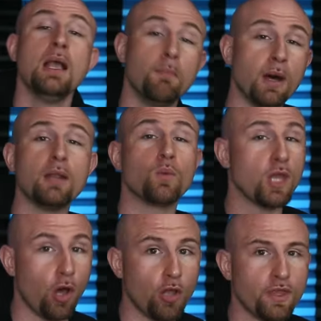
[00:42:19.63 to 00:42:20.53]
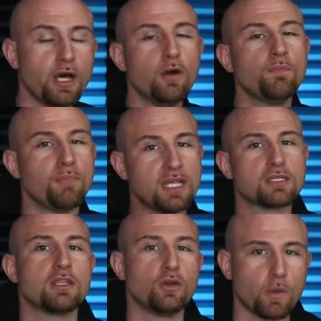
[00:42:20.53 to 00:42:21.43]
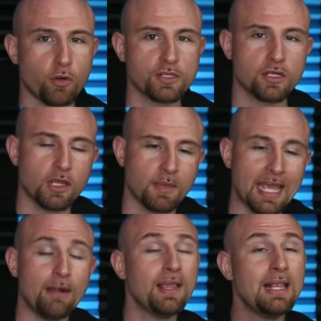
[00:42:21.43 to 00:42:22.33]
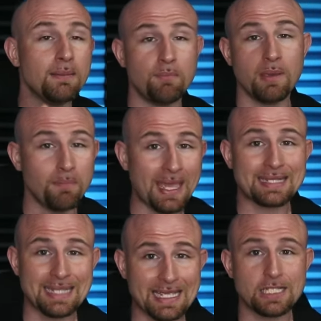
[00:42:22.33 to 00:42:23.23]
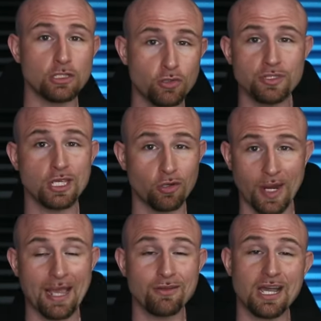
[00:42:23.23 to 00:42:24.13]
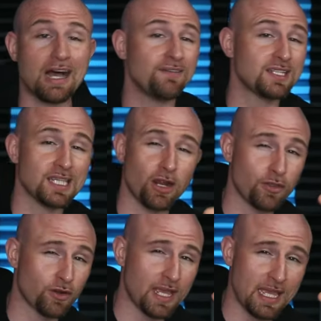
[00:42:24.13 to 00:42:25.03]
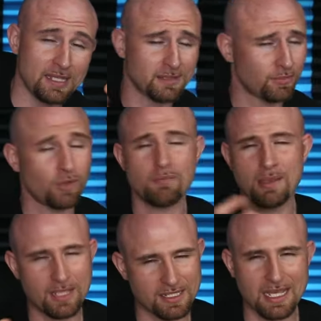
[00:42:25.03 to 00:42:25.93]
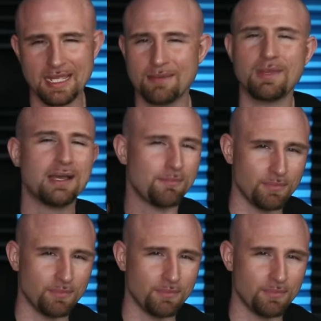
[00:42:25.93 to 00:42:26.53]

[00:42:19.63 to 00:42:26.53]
But we all know, based on the new reports that are coming out, BitMEX is losing ground. Obviously, Arthur Hayes, maybe it's not him.